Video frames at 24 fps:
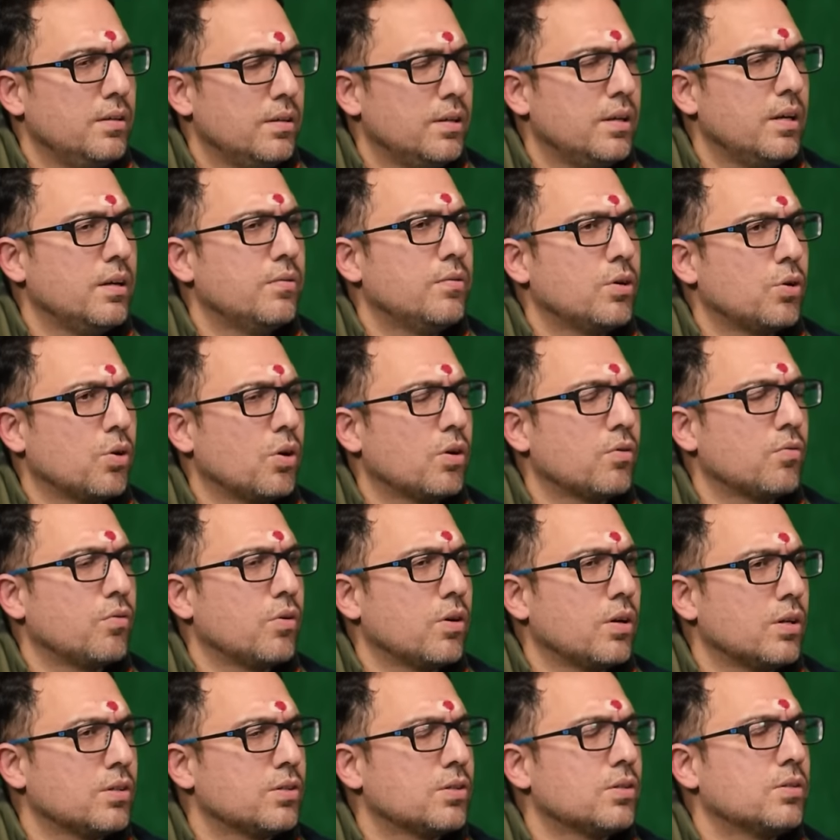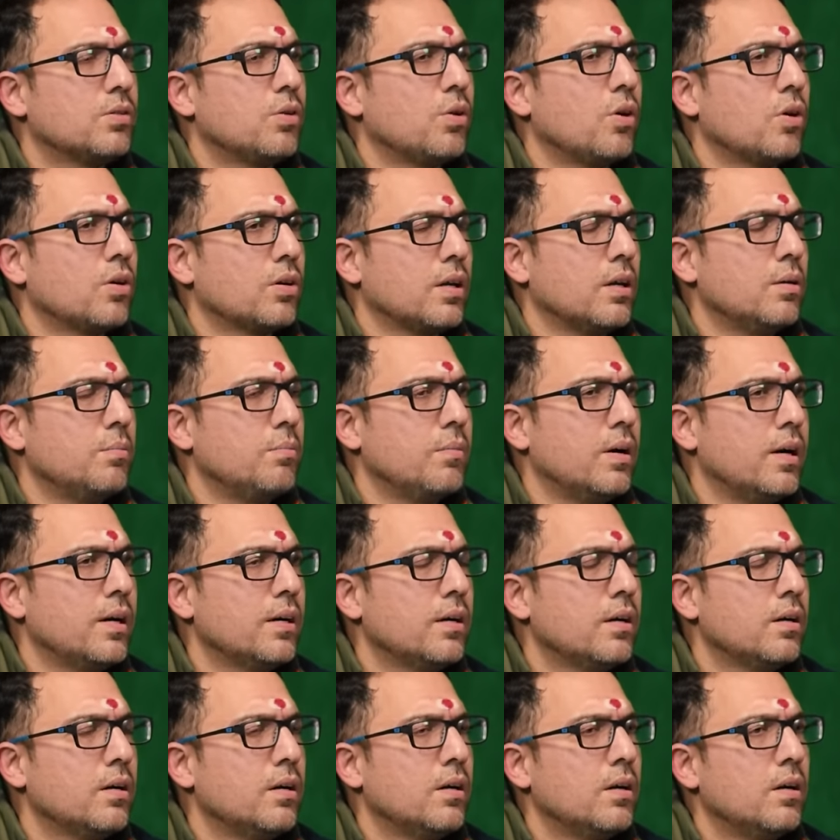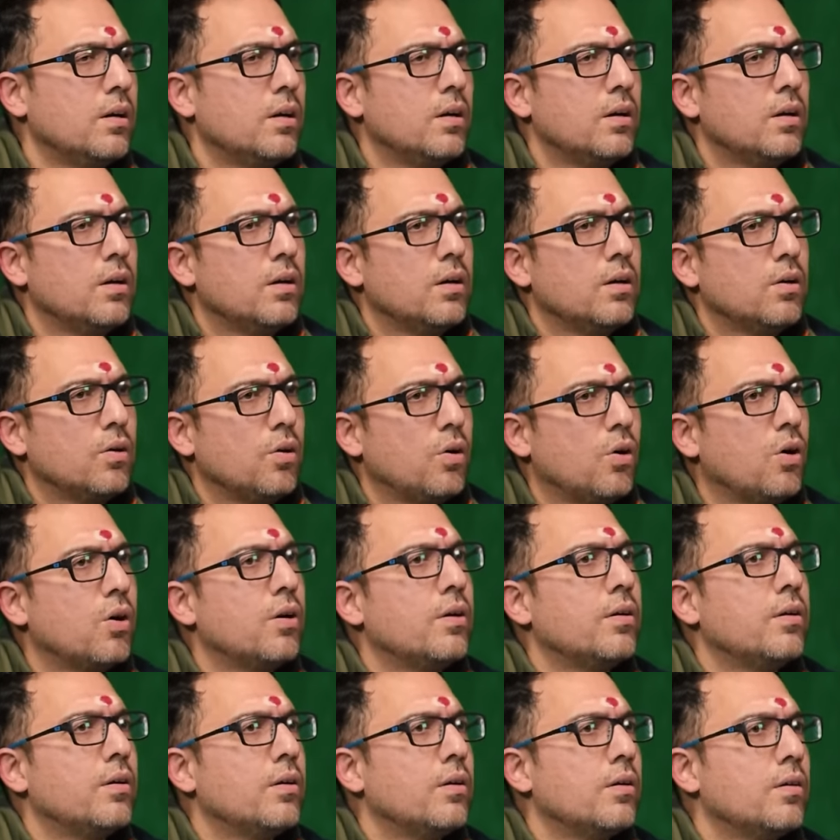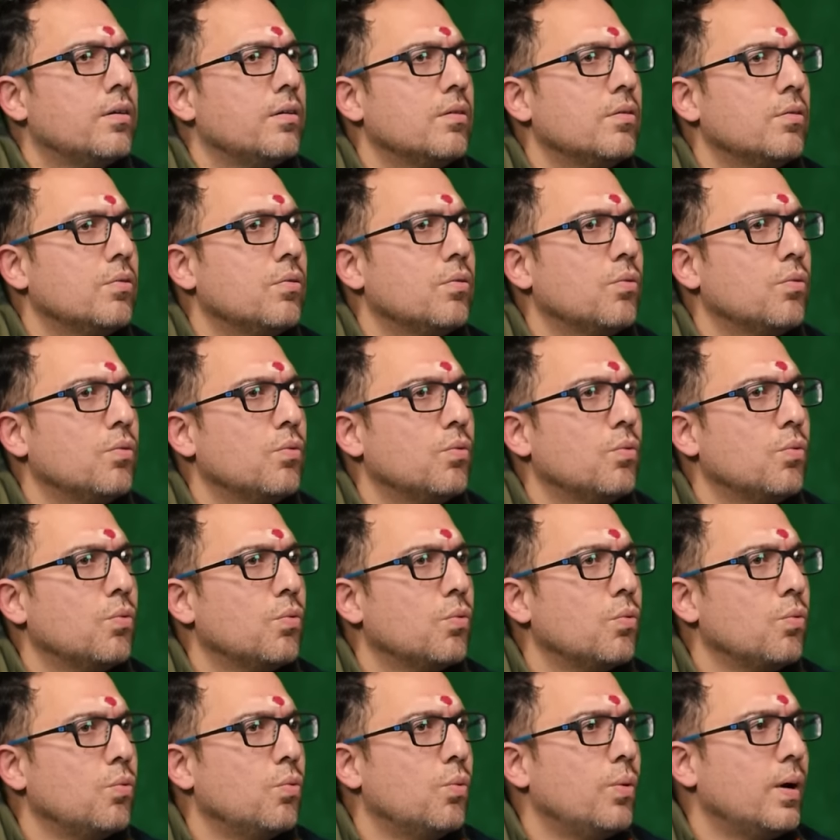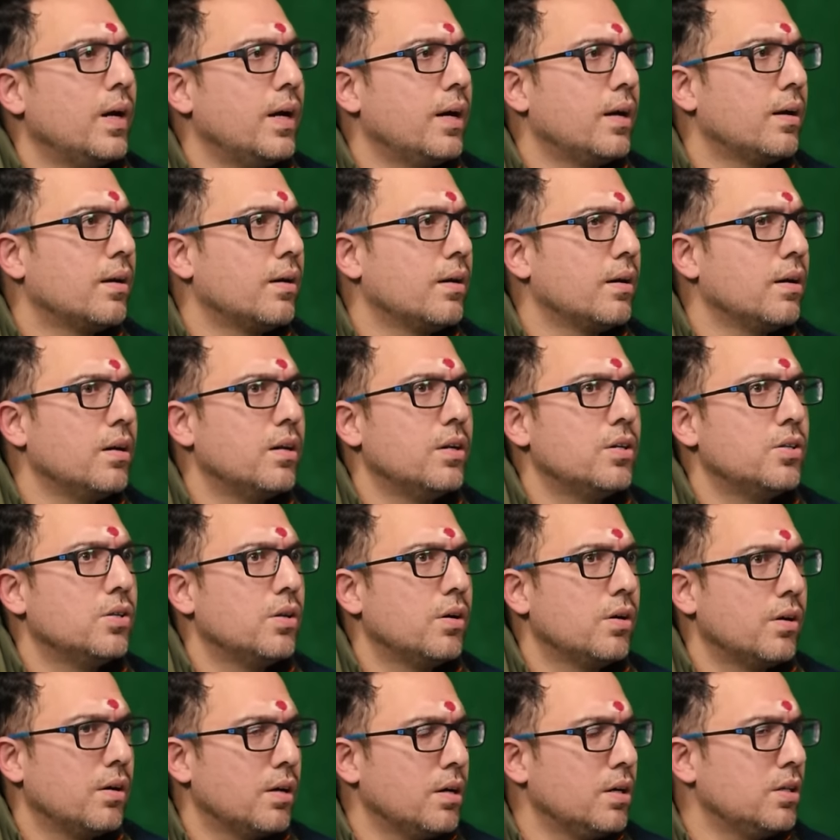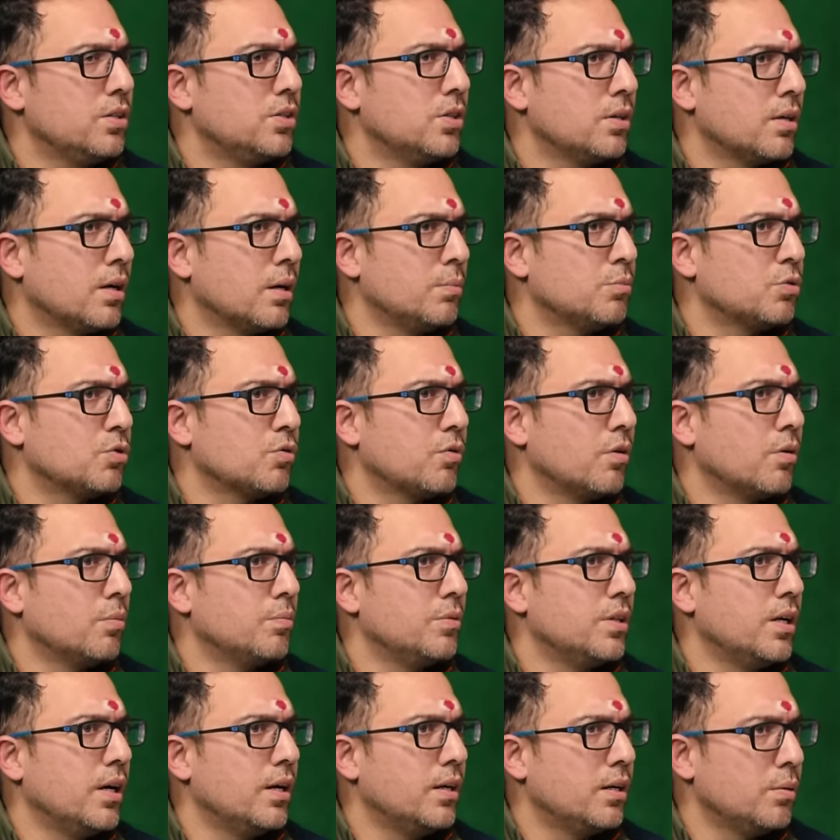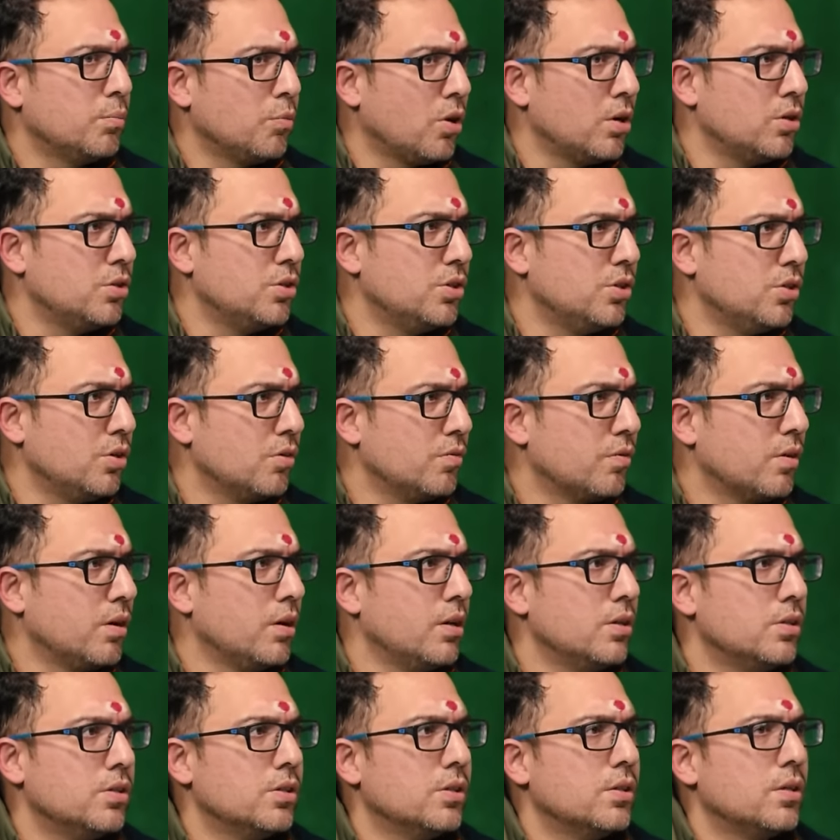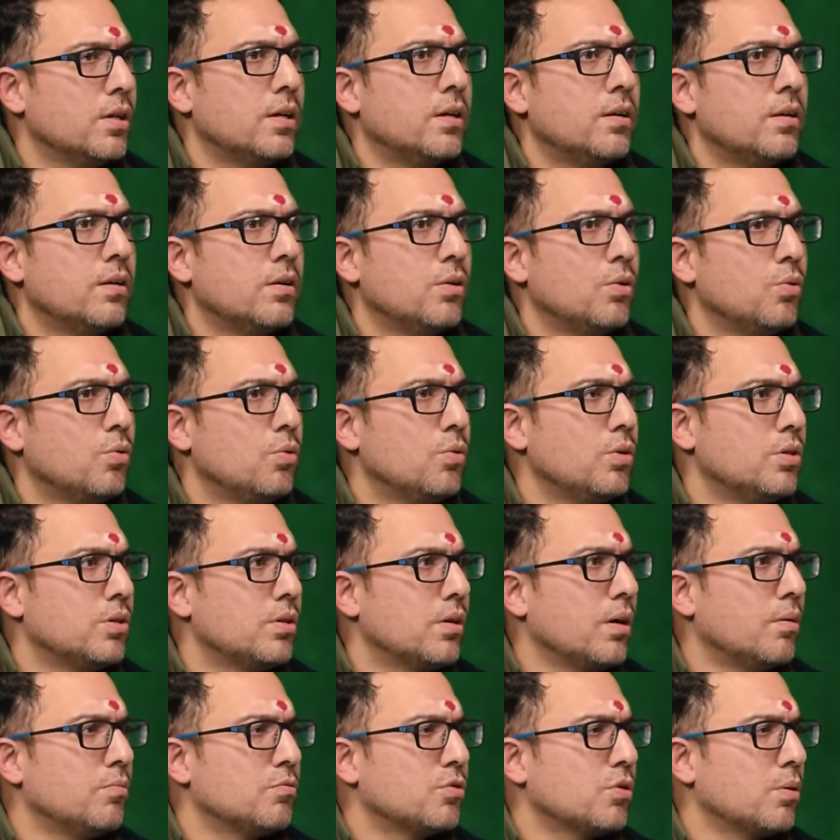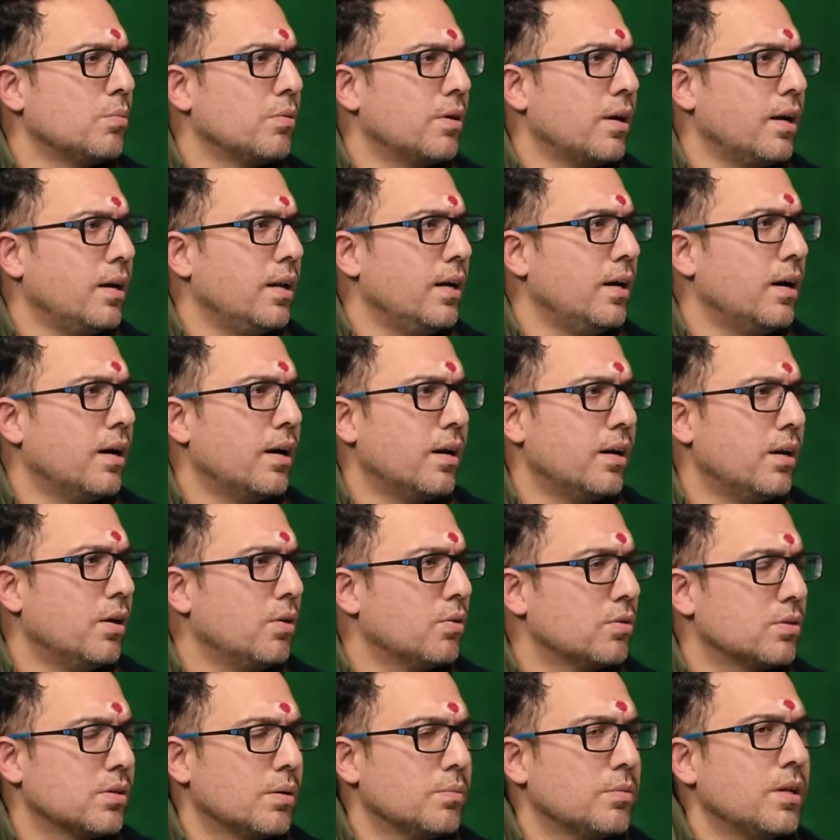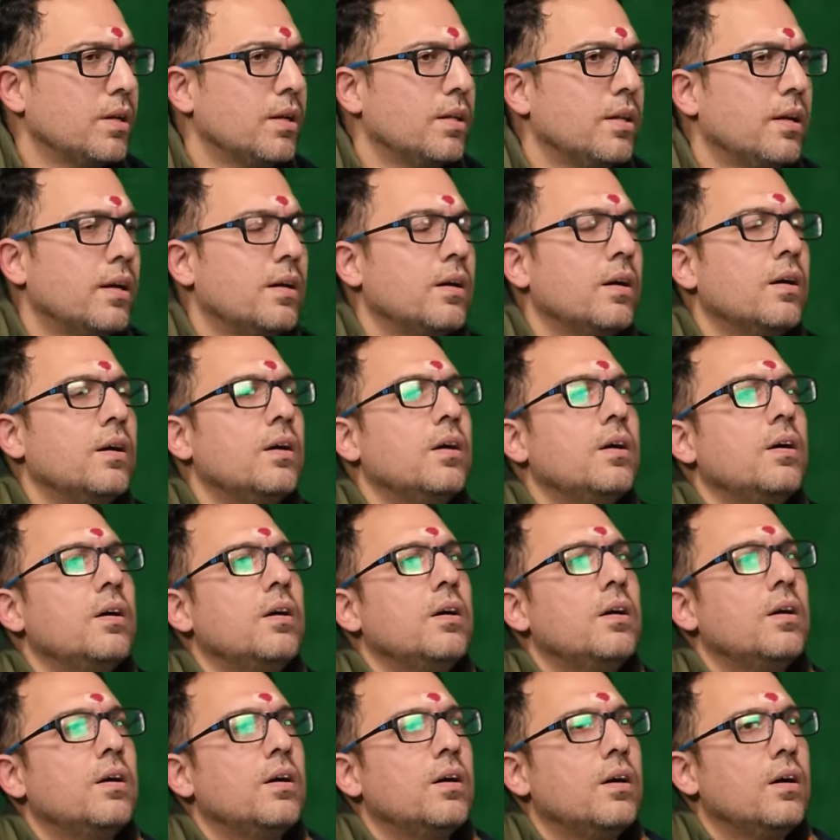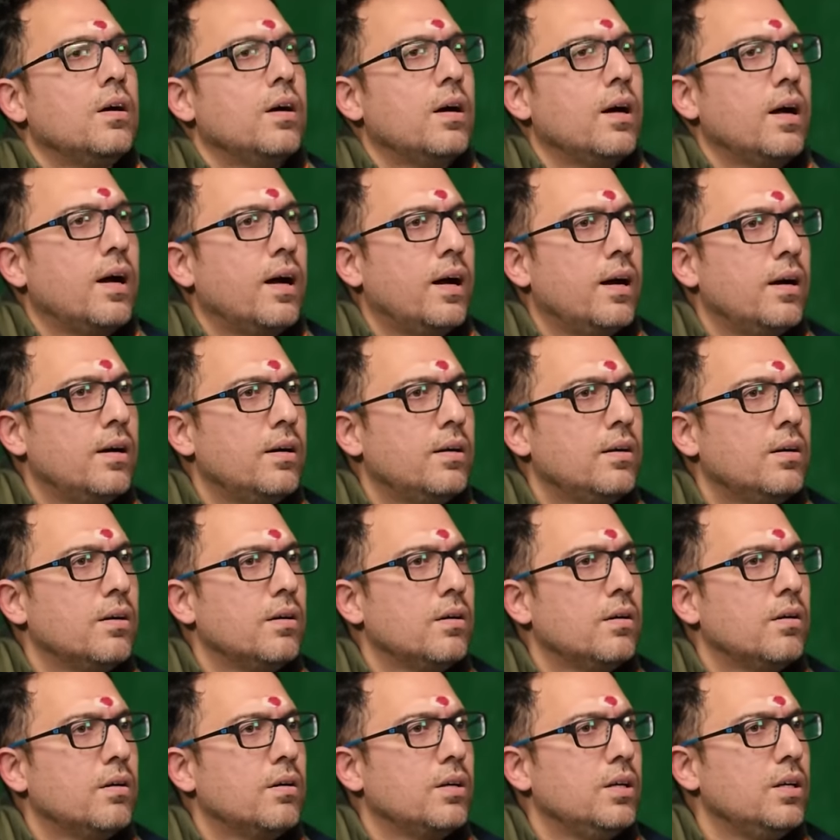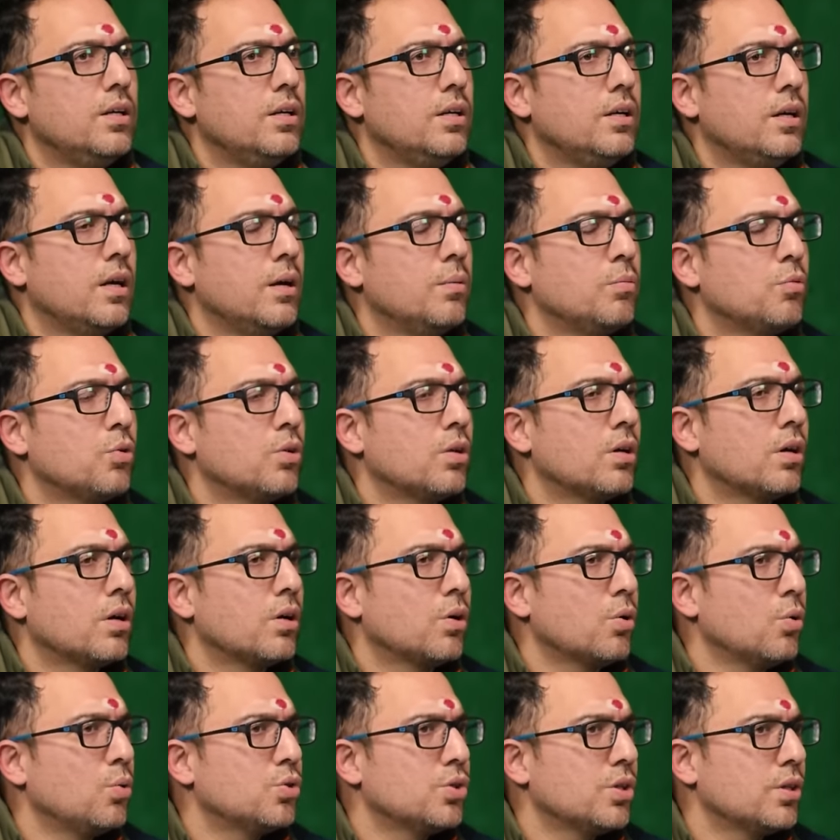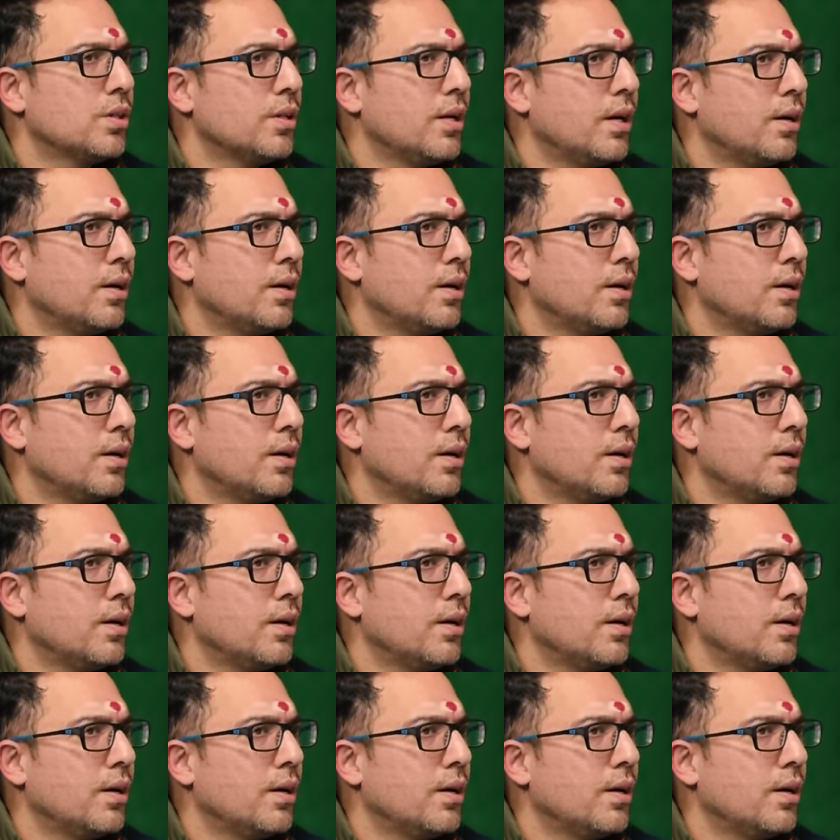gave a talk for us long time back on where religion comes from, the etymology of religion, and, you know, it comes from religare or something like that. And he came to the conclusion